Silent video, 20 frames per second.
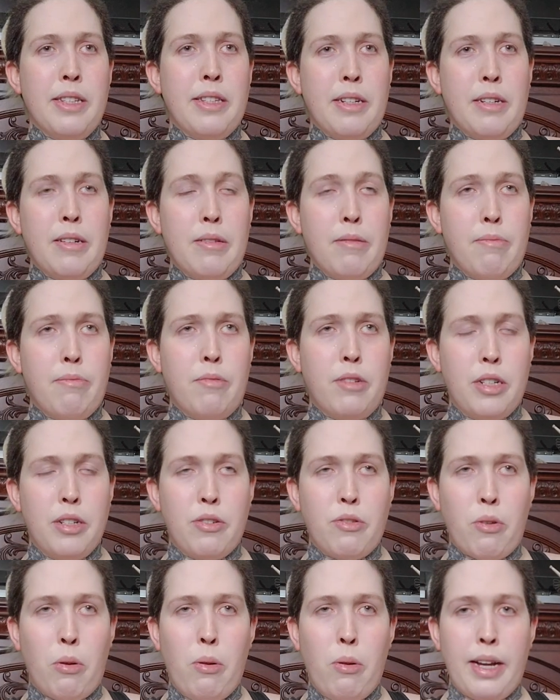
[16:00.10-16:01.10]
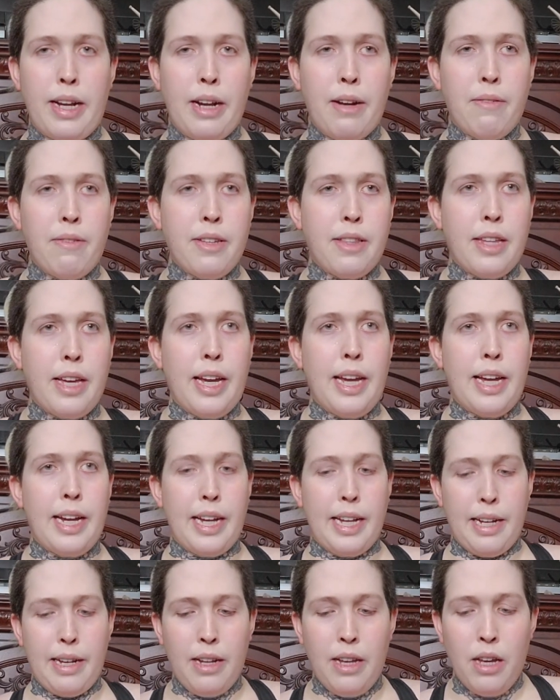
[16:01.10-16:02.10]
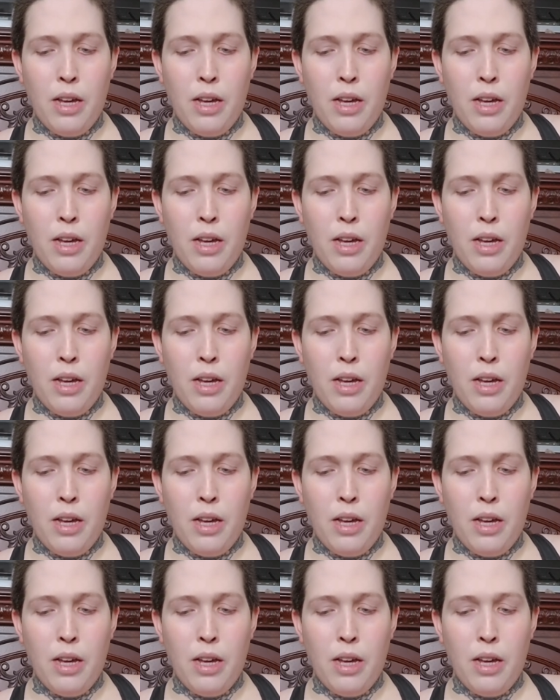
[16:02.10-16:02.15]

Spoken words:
that are controlling everything and